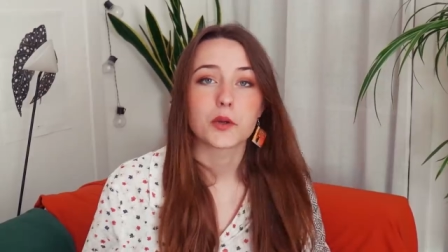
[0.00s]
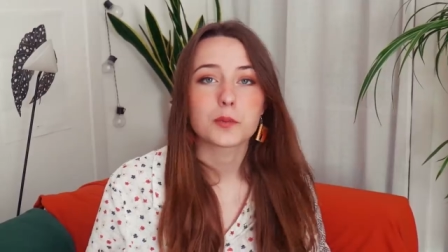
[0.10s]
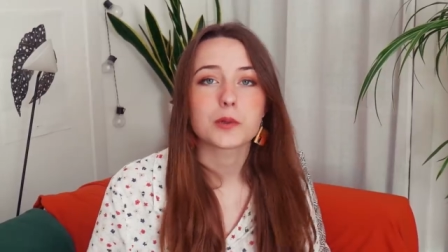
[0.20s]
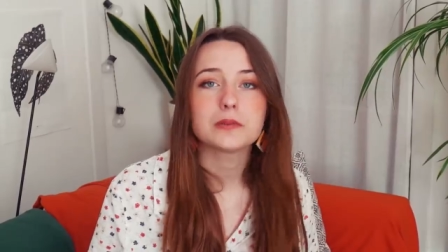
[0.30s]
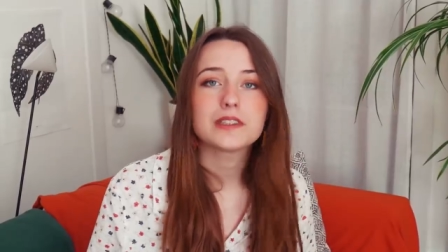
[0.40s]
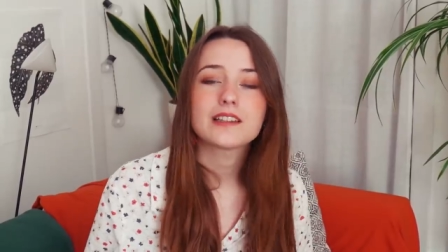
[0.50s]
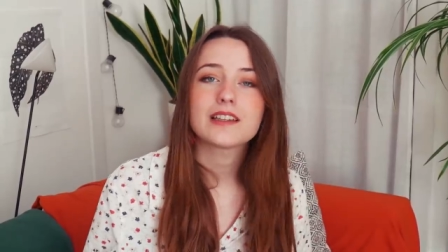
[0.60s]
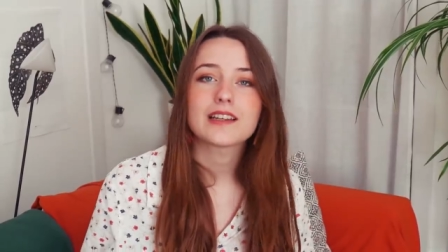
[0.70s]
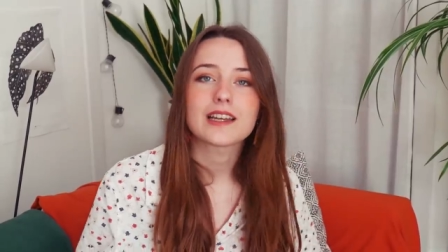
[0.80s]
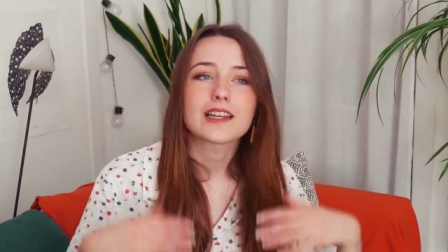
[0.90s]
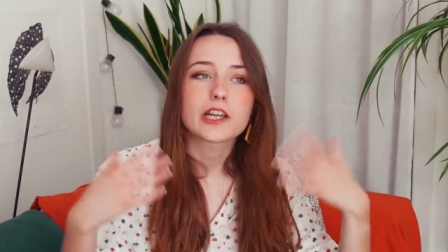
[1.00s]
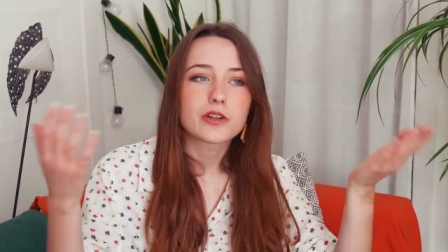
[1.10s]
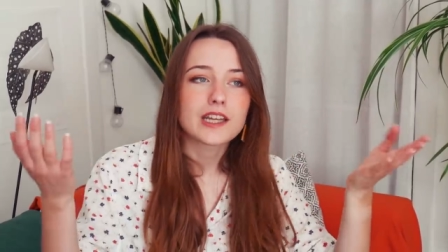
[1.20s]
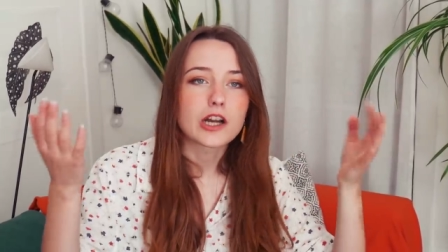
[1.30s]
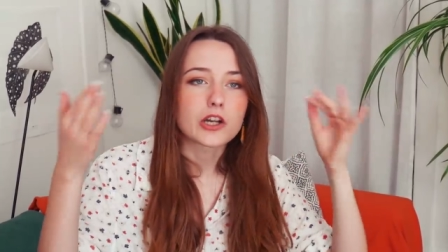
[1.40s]
Now you're probably thinking,
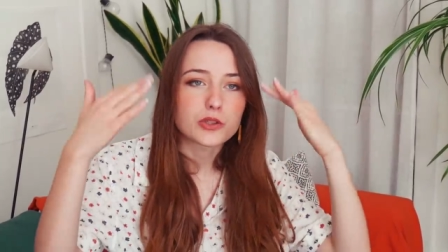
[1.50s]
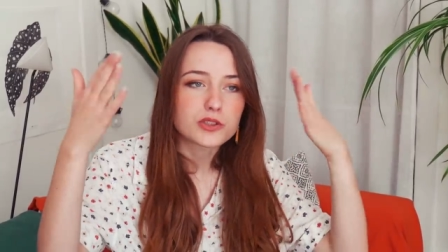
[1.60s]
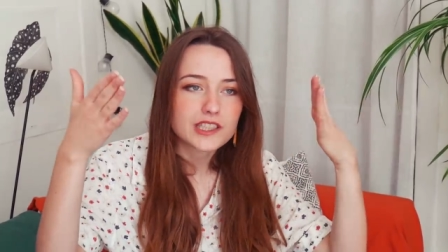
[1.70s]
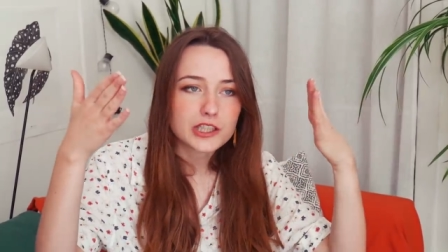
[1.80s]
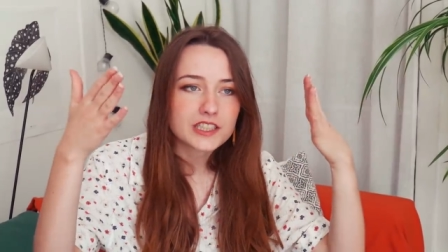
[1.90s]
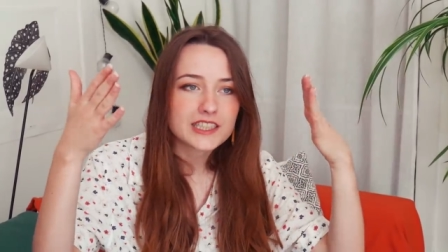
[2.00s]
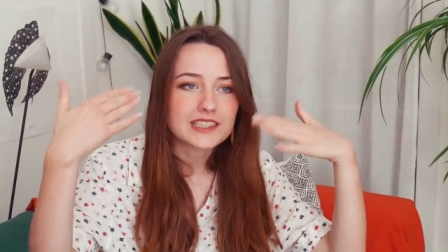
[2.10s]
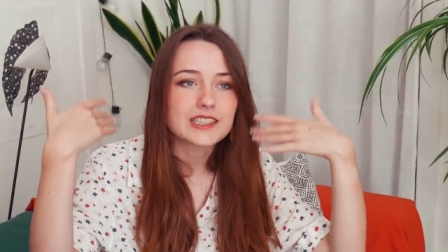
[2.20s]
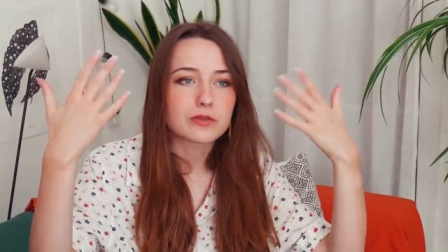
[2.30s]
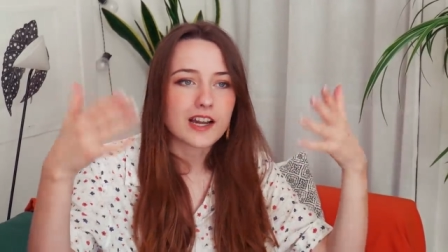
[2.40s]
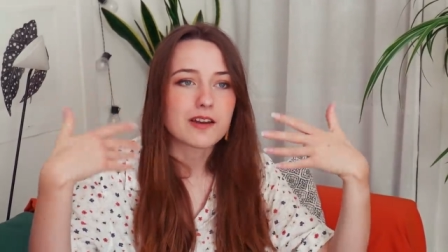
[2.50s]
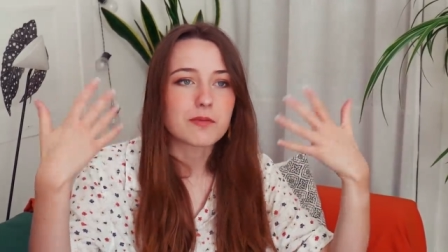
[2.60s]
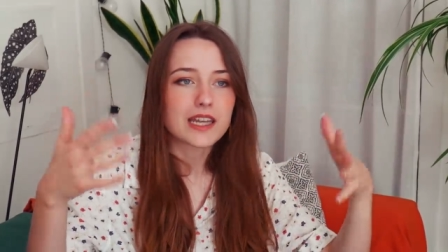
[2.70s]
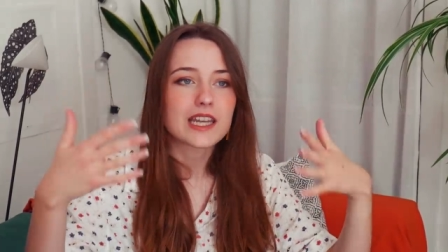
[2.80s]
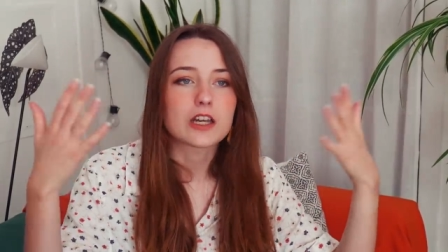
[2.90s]
Leonie, are you seriously
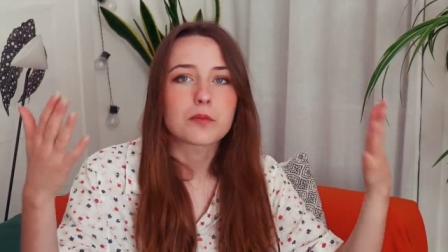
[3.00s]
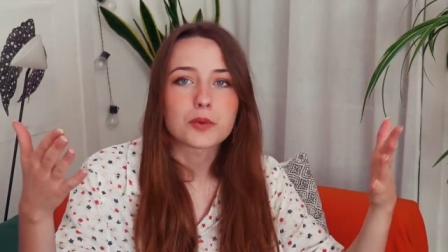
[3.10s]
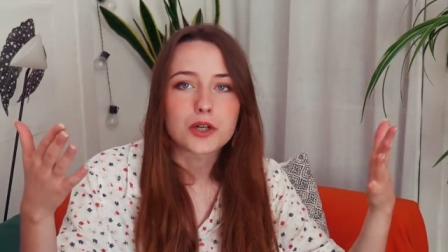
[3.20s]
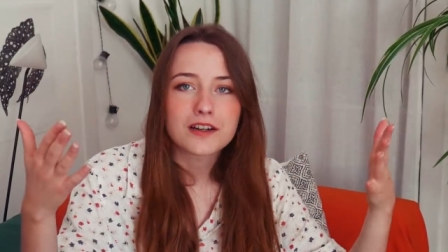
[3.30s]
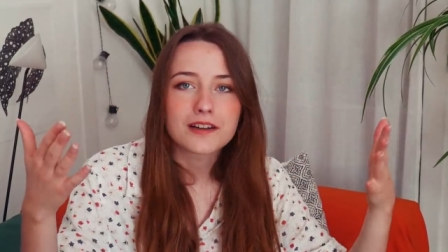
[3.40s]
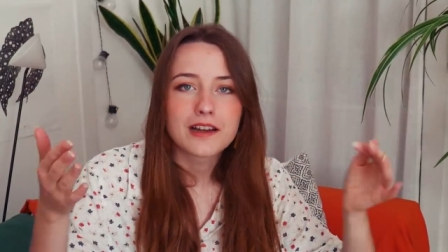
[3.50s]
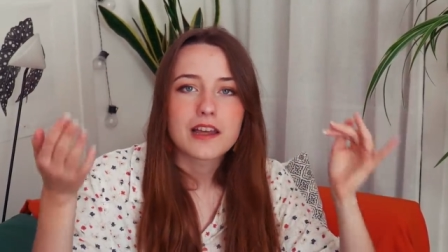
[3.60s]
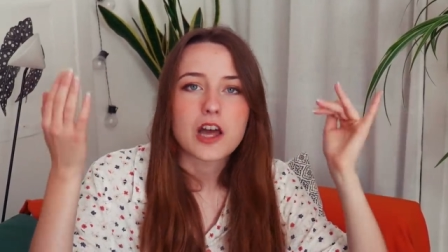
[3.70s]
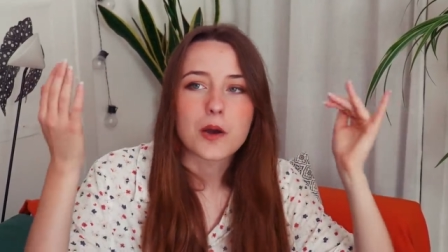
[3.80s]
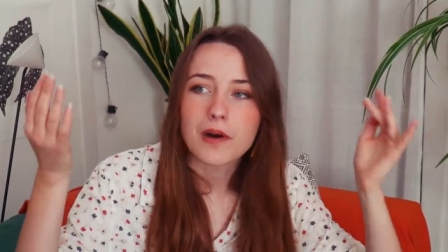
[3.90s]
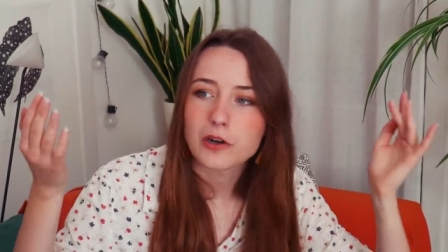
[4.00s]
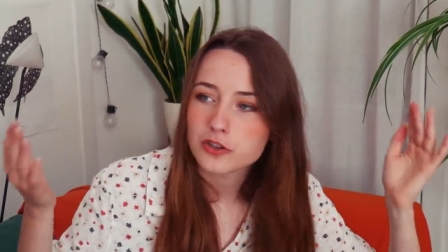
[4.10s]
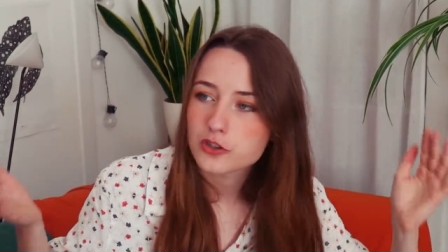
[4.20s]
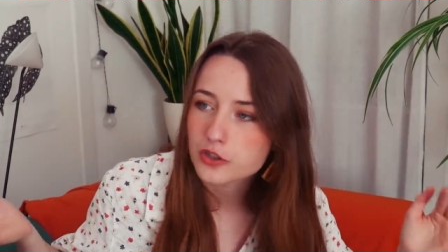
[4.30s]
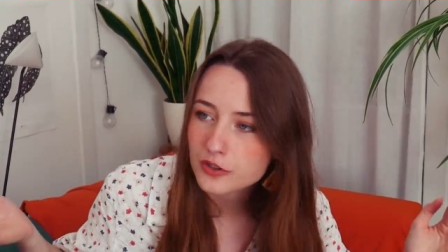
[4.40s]
recommending a book about
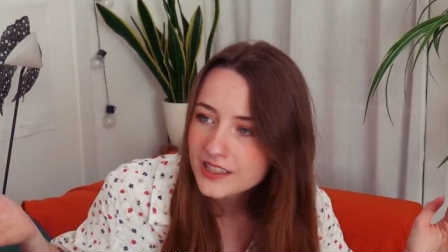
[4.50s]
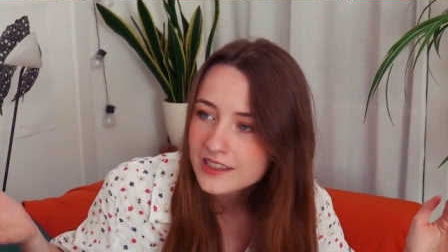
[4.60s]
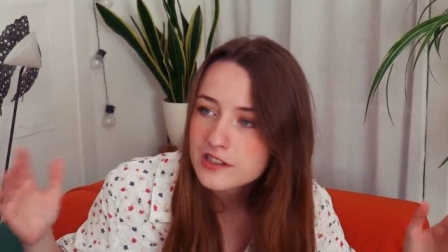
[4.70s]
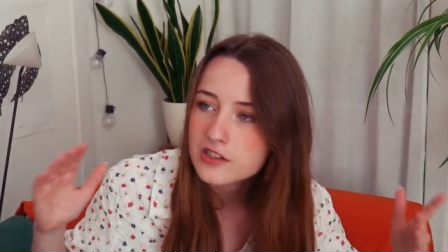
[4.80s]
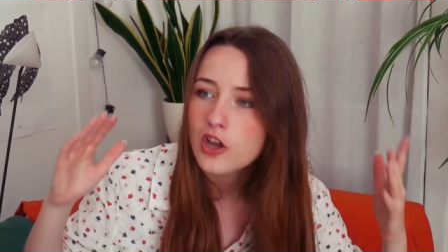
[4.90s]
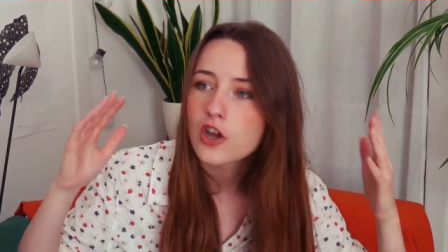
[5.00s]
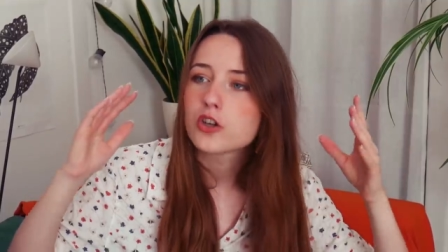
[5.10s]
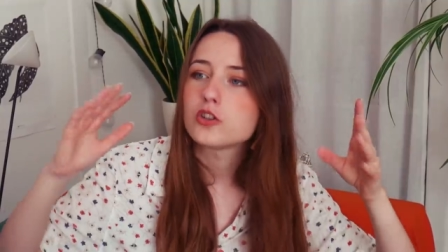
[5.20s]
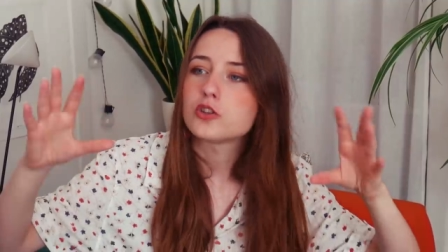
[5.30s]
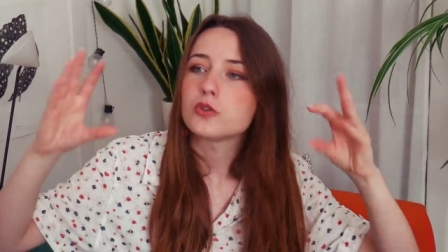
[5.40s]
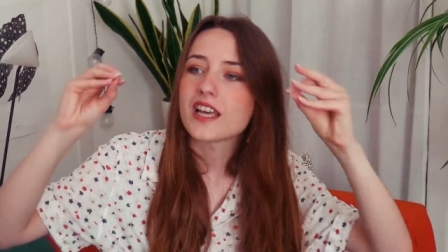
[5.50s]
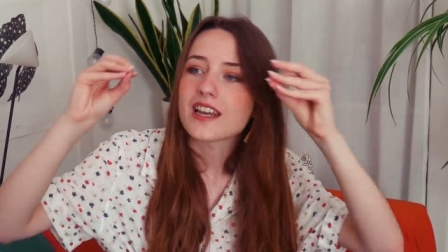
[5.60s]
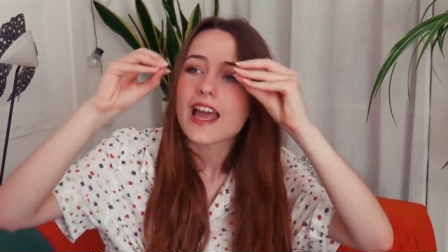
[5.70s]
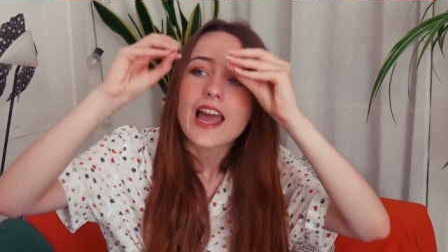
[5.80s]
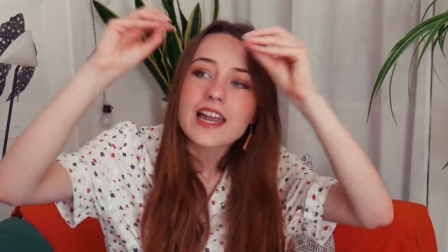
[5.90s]
trees? Could you
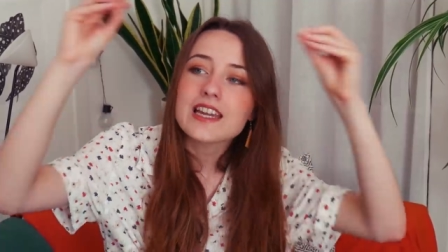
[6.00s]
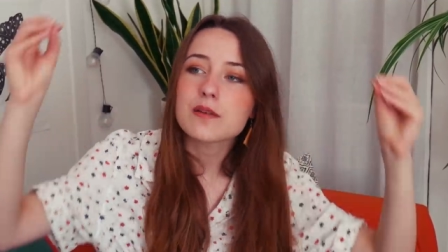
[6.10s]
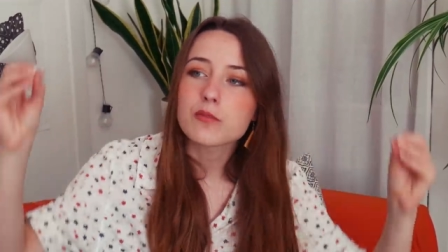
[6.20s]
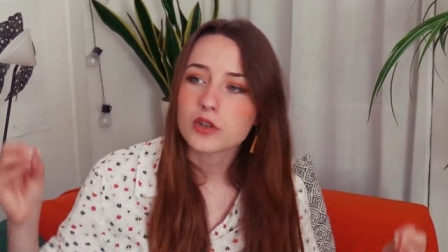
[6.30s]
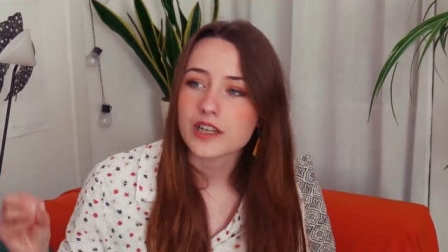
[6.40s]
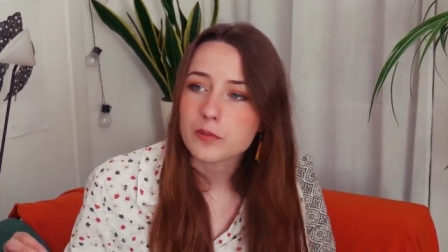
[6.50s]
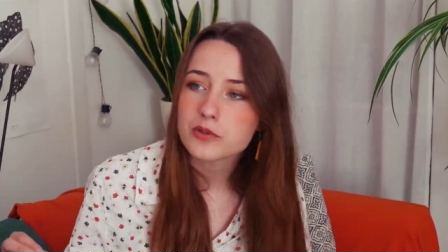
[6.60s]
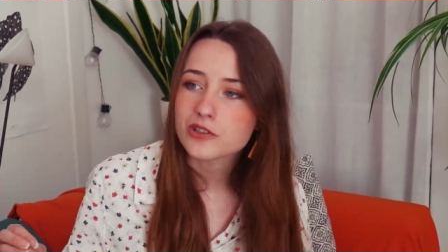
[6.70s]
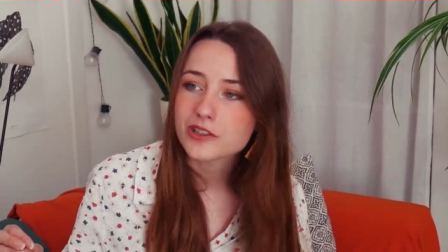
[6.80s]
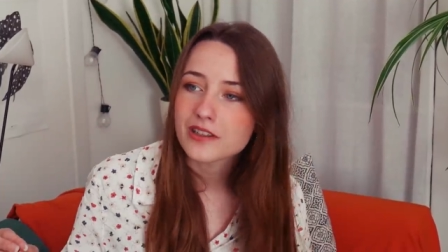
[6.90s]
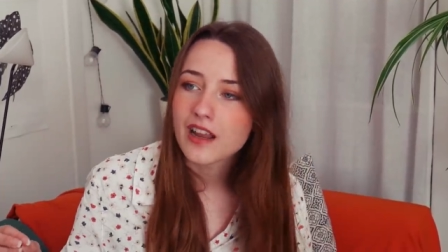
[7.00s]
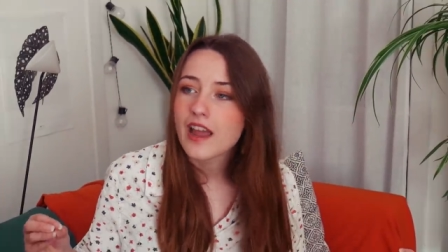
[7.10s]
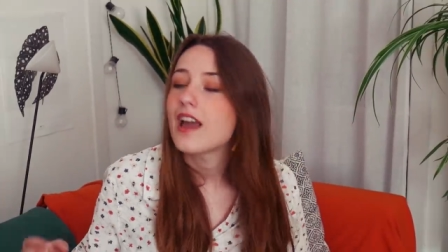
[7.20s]
get any more hipster?